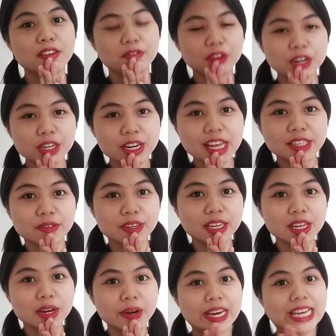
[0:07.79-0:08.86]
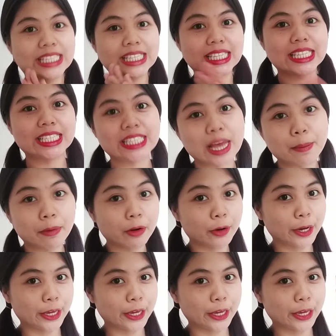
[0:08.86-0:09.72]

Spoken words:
for today's video is isasama ko